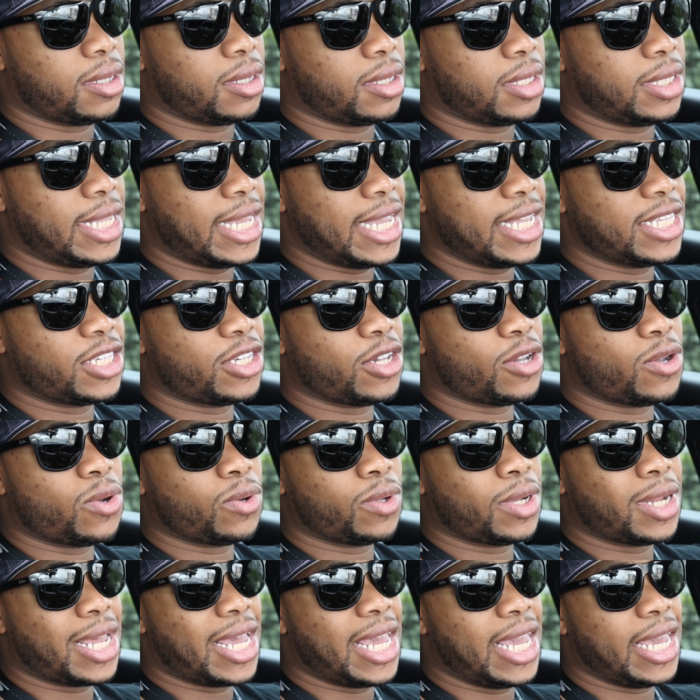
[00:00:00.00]

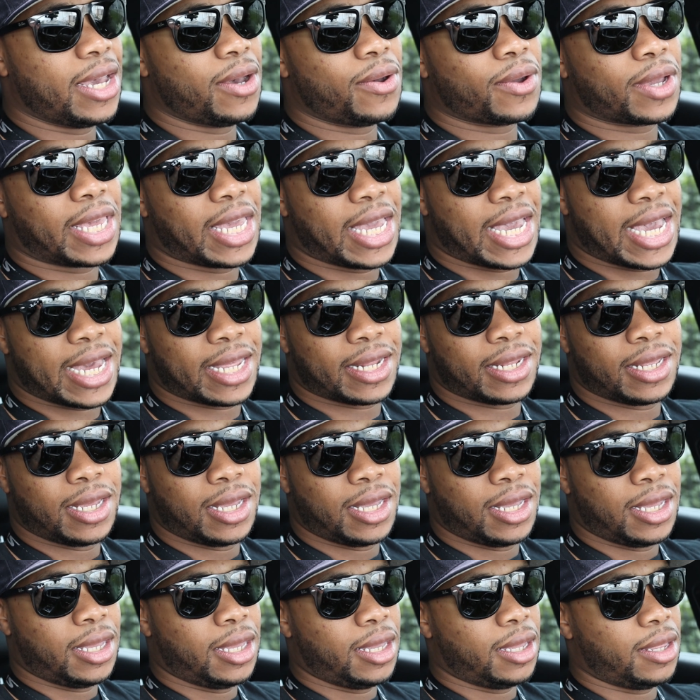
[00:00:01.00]
Daytona Hellcat,
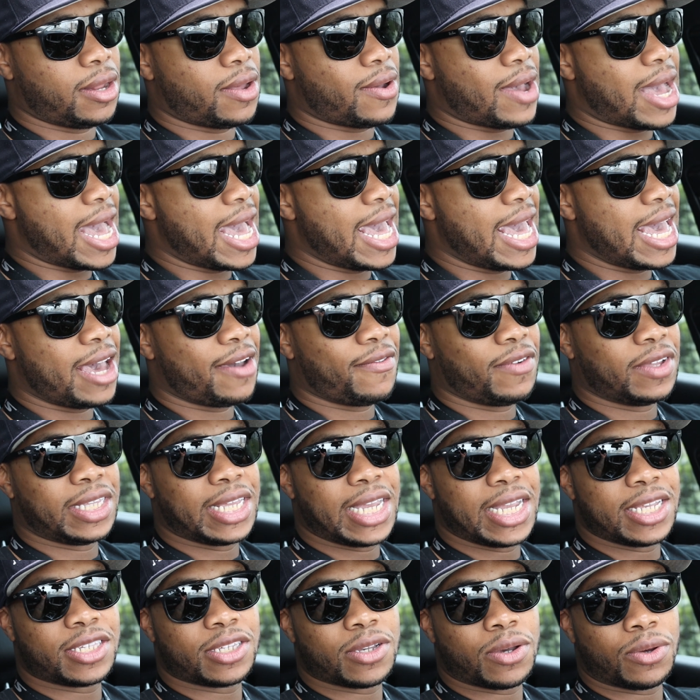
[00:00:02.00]
you know, I have a
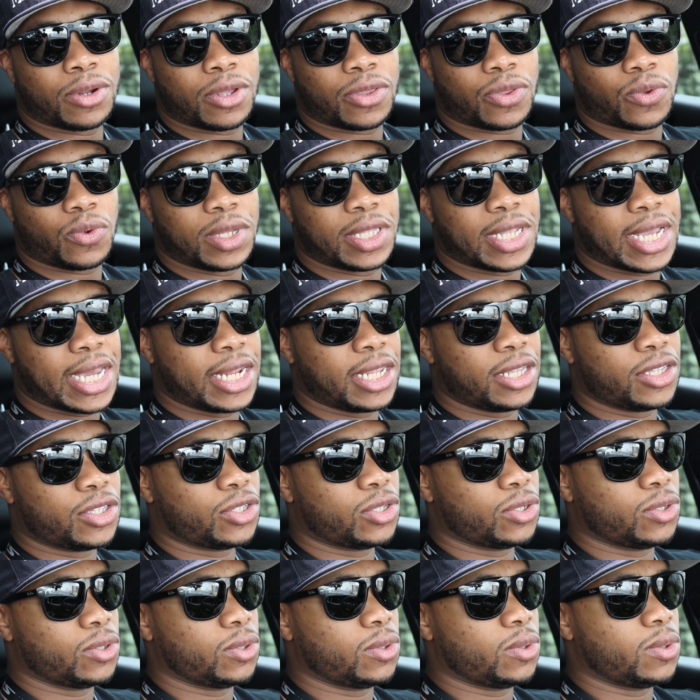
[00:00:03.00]
Daytona
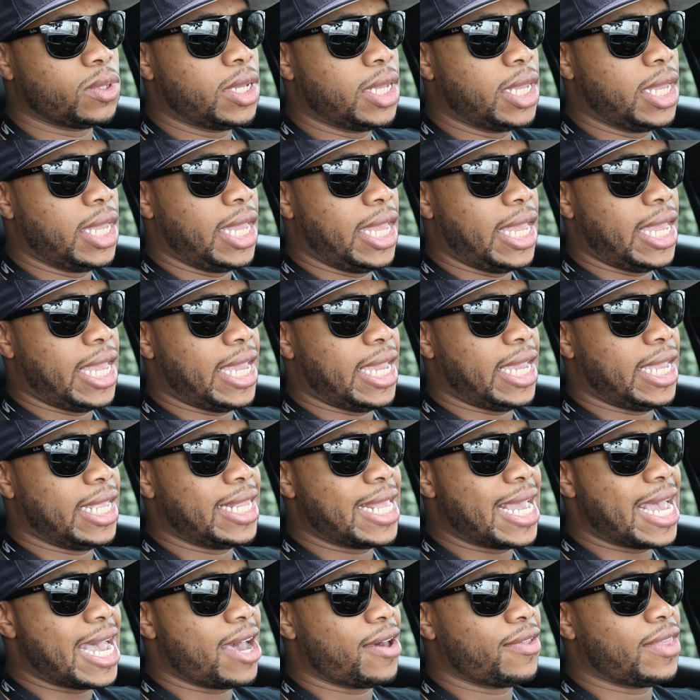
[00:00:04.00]
392 and
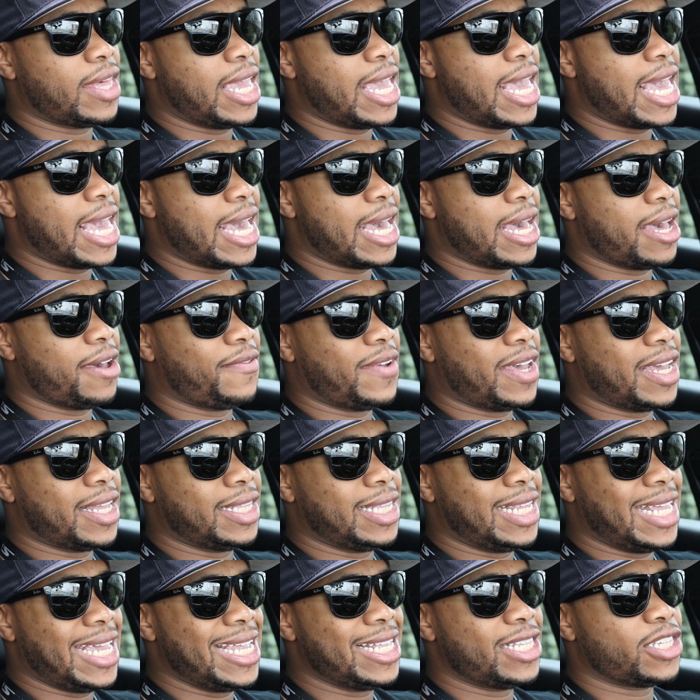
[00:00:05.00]
now they have a
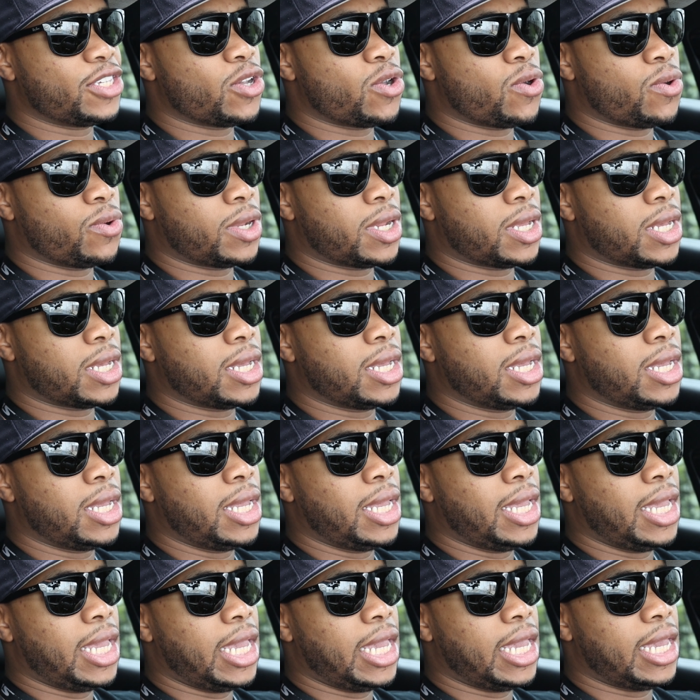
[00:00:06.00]
Daytona
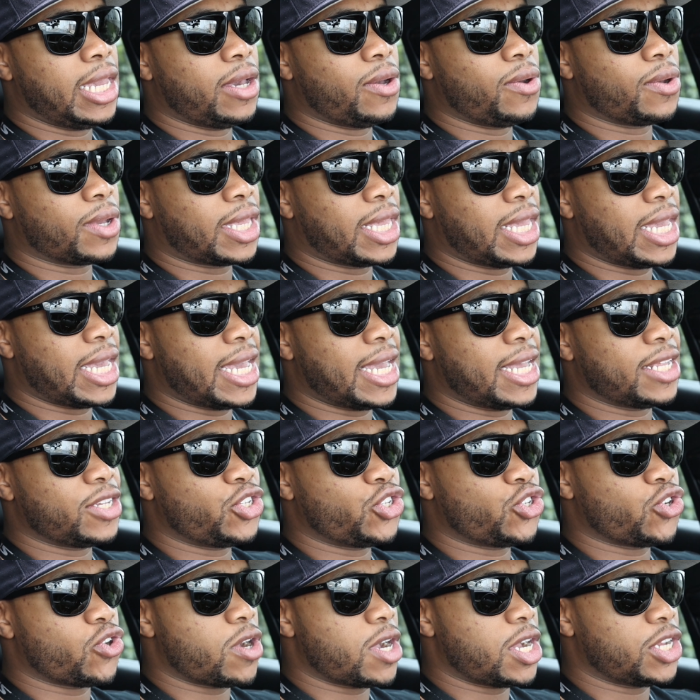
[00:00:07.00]
Hellcat
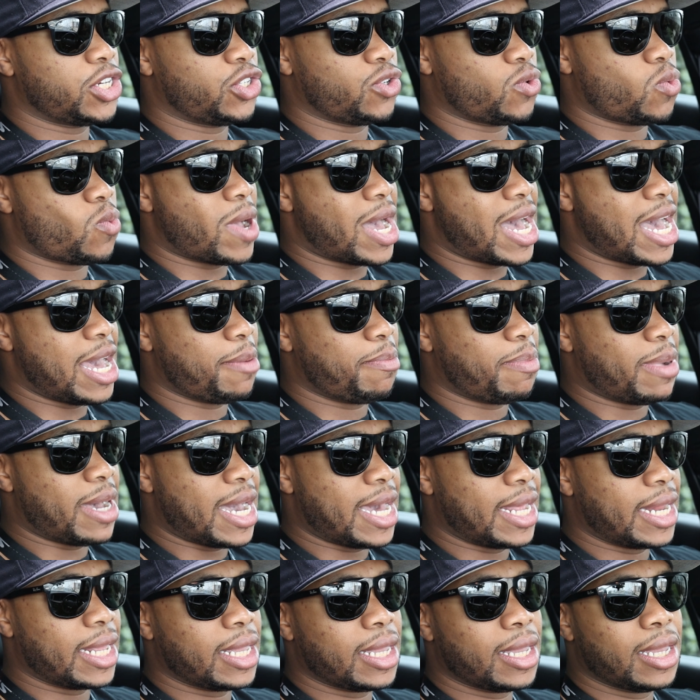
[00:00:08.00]
Charger
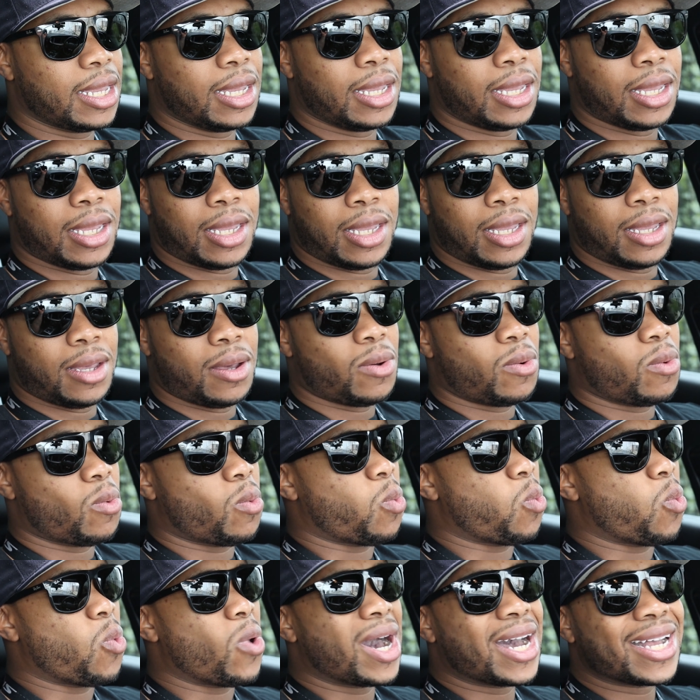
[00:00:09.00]
Widebody.
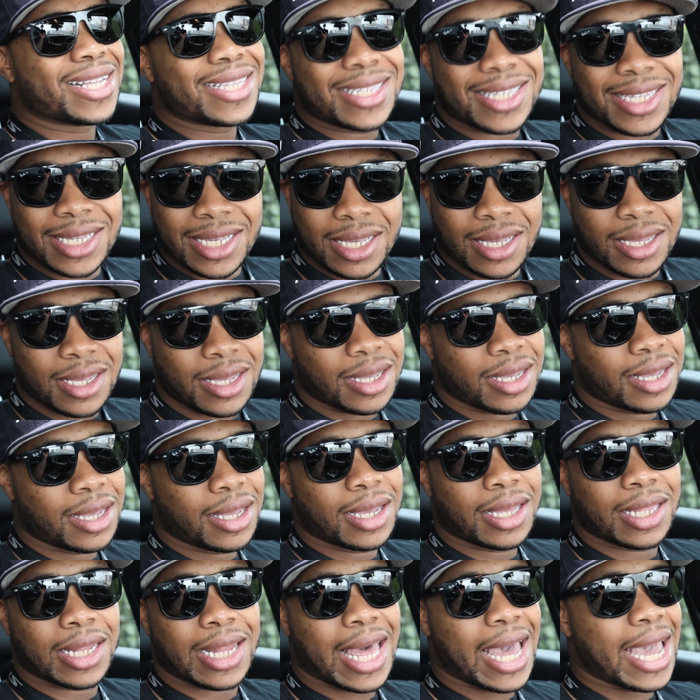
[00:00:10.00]
What?
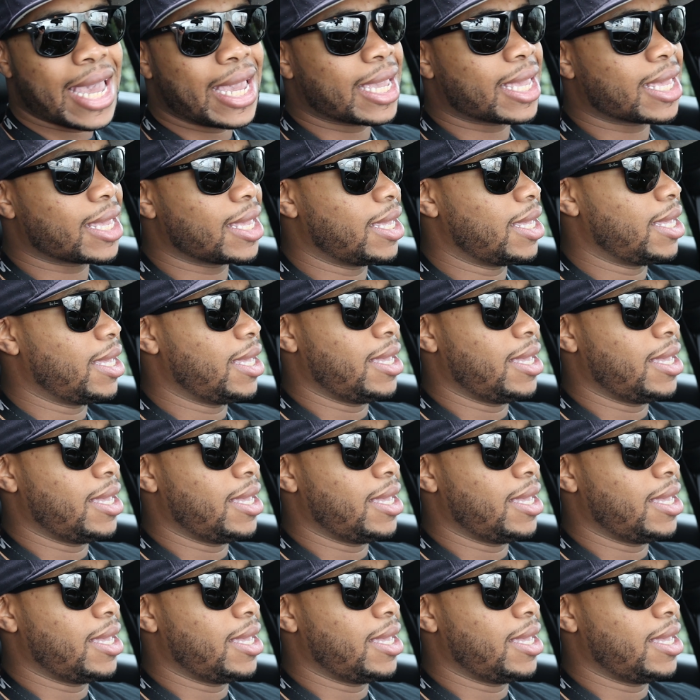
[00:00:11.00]
Like,